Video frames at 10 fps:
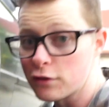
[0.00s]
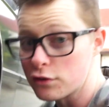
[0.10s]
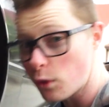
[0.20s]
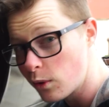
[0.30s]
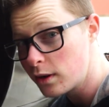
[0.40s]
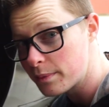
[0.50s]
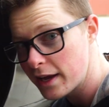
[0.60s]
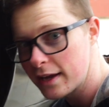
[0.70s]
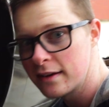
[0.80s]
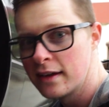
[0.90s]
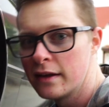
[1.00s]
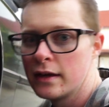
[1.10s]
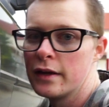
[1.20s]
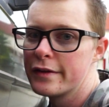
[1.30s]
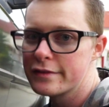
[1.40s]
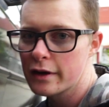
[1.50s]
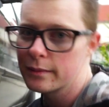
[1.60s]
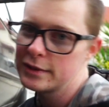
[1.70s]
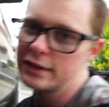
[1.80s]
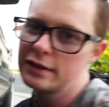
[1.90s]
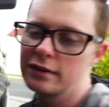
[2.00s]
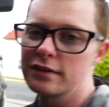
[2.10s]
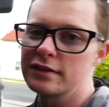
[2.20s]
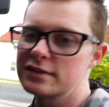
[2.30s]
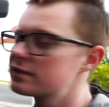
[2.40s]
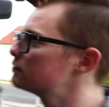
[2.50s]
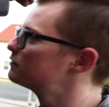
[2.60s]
for his oil pan, it's not gonna be